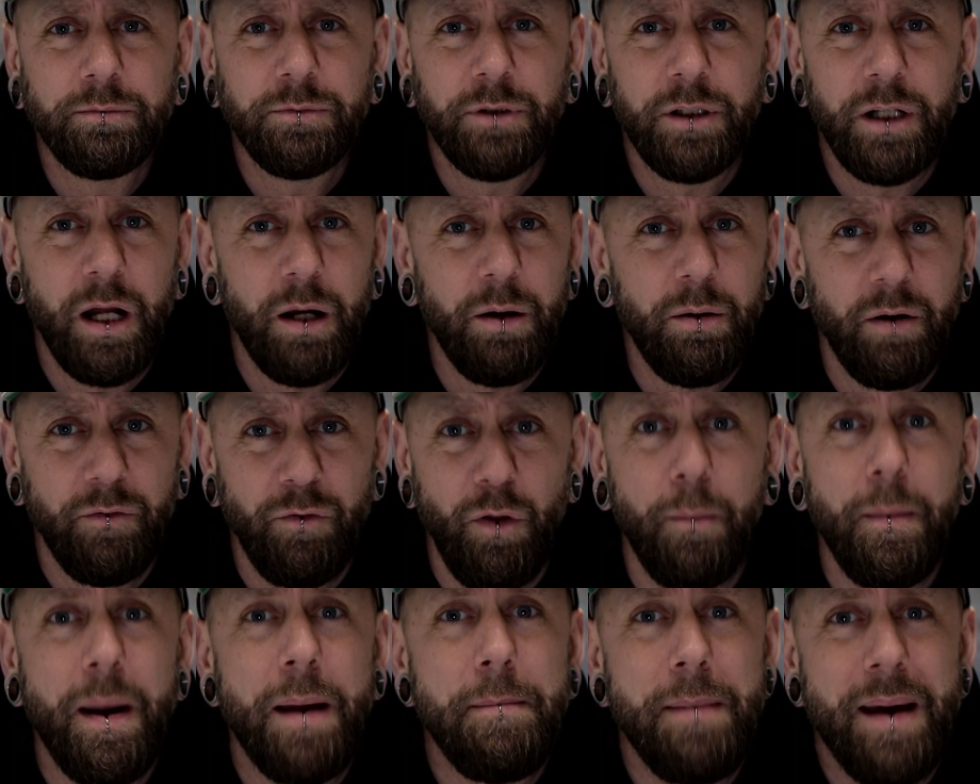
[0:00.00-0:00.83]
You know, I've
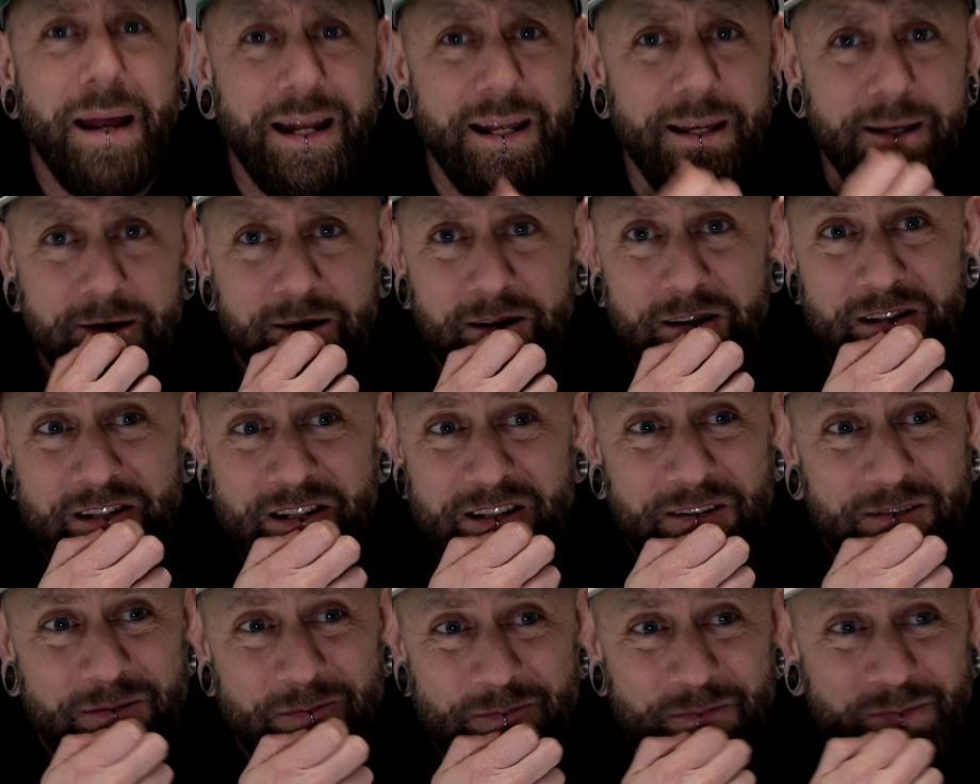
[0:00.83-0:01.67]
not met many
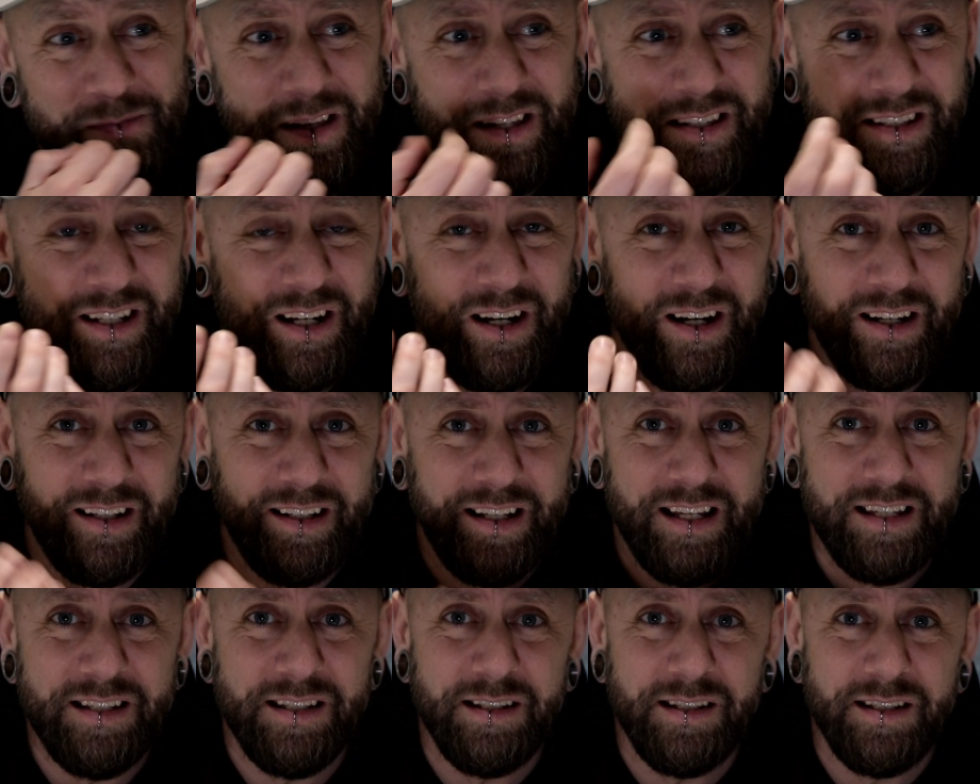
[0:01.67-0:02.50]
because I started
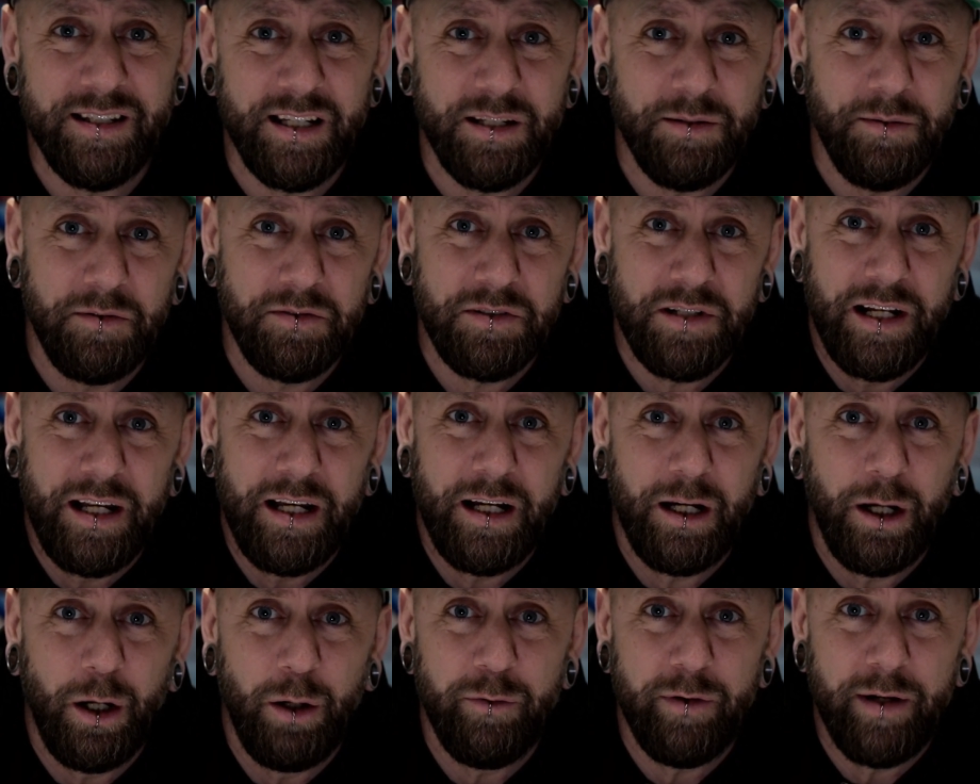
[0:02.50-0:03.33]
this and 6 months
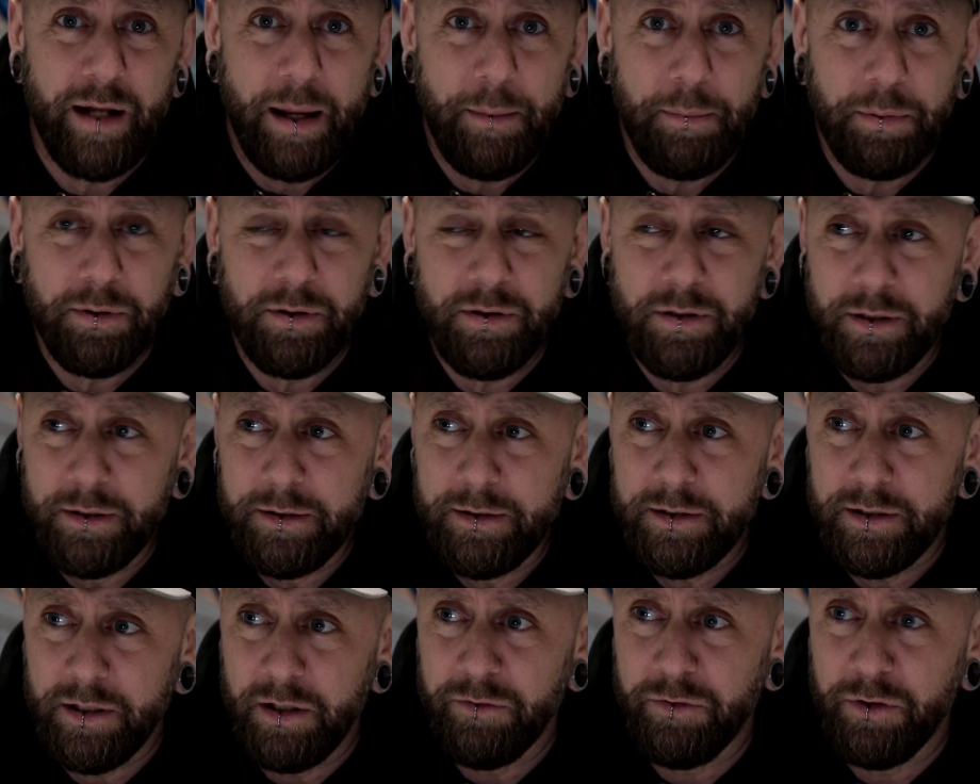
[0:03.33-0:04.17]
later COVID happened.
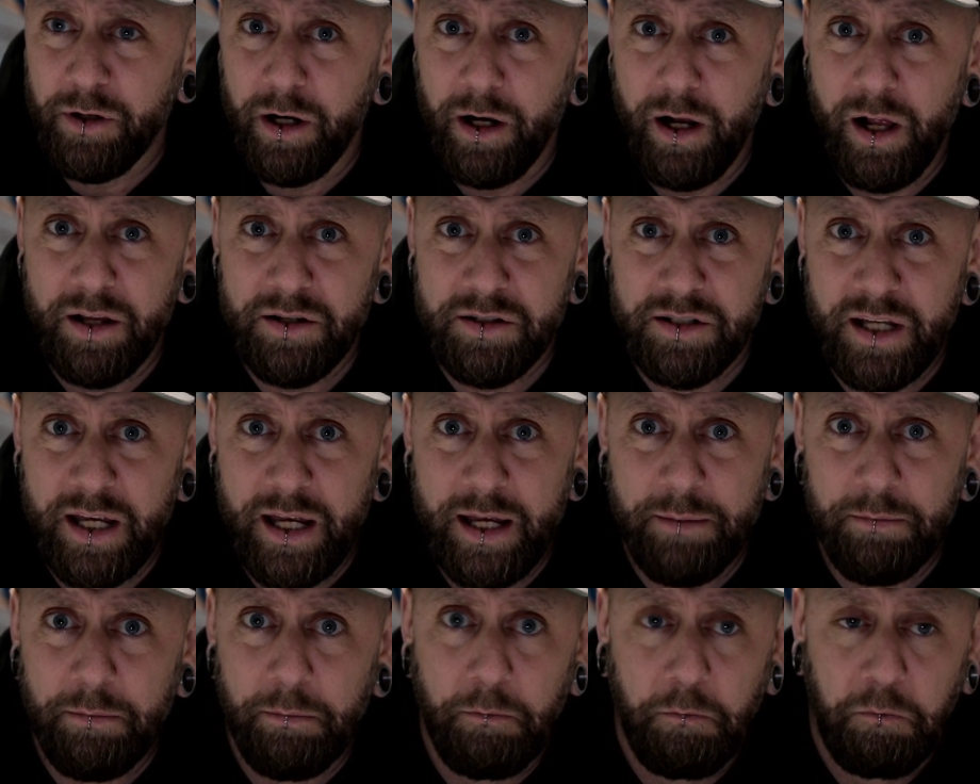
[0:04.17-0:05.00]
So for the last
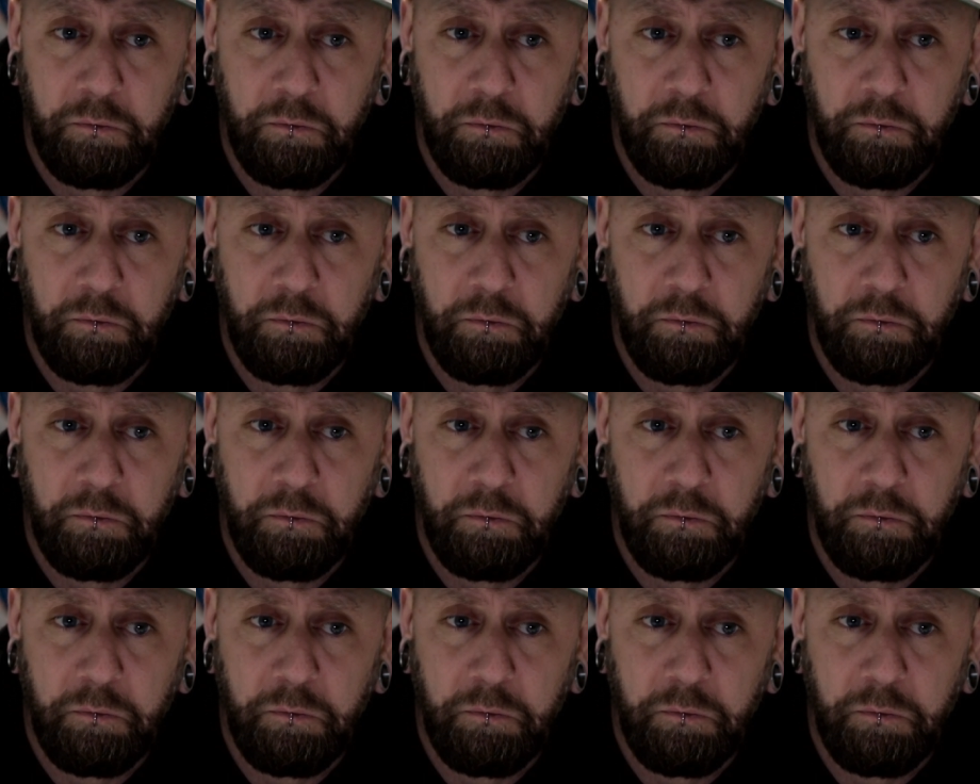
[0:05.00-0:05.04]
year,